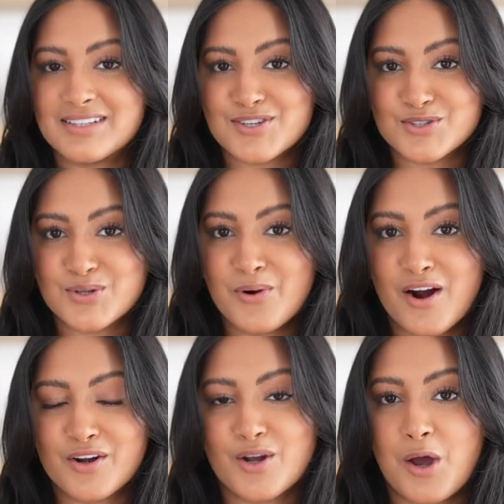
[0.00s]
It's also
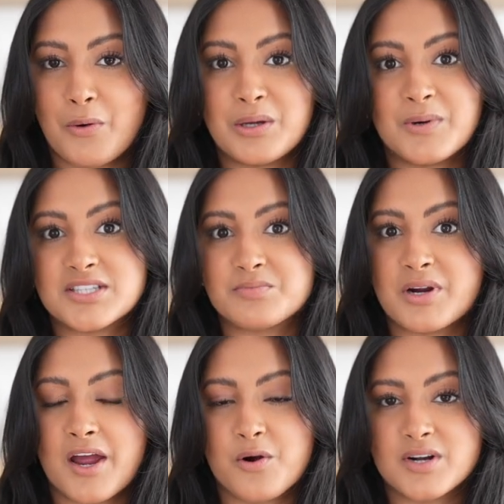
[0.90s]
hard knowing what to
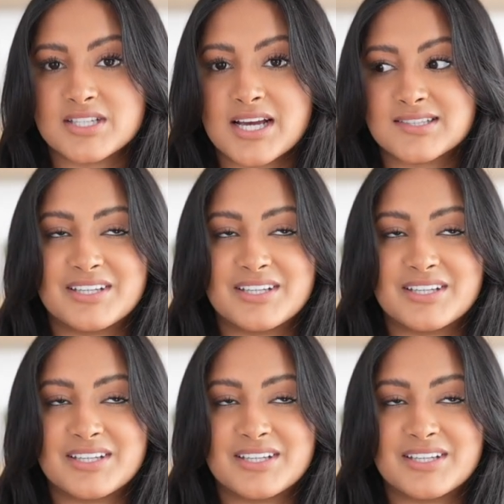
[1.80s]
prioritize,